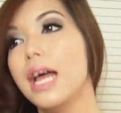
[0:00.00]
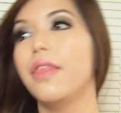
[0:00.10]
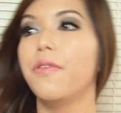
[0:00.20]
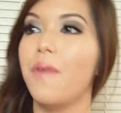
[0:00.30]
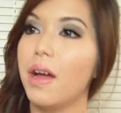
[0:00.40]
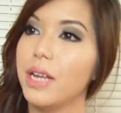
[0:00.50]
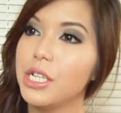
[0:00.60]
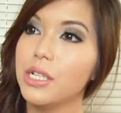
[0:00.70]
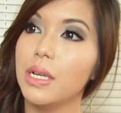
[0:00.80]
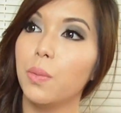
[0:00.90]
The
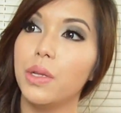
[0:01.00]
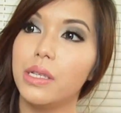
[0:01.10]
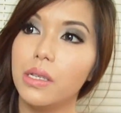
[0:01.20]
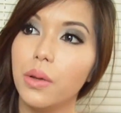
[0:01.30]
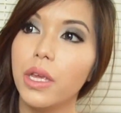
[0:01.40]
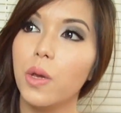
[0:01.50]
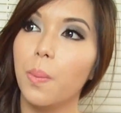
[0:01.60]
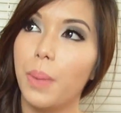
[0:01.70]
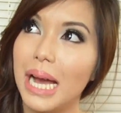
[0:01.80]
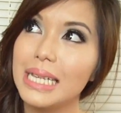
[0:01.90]
foundations that would suit you
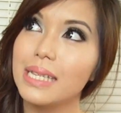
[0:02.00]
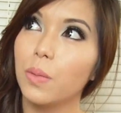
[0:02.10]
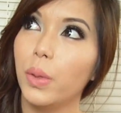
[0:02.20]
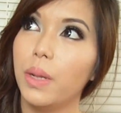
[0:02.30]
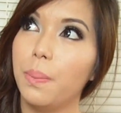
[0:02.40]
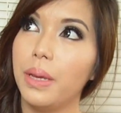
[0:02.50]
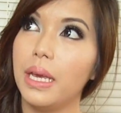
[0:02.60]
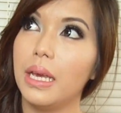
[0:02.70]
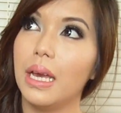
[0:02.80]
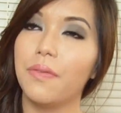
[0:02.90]
best would
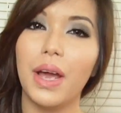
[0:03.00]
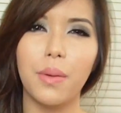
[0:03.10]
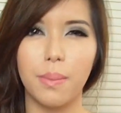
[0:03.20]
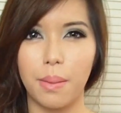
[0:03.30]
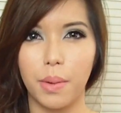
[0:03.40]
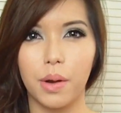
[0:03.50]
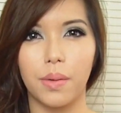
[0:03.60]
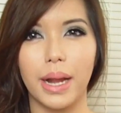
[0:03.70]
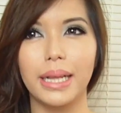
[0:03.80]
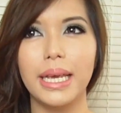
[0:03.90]
be, if I remember
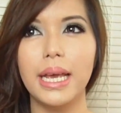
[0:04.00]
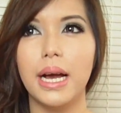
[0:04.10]
correctly,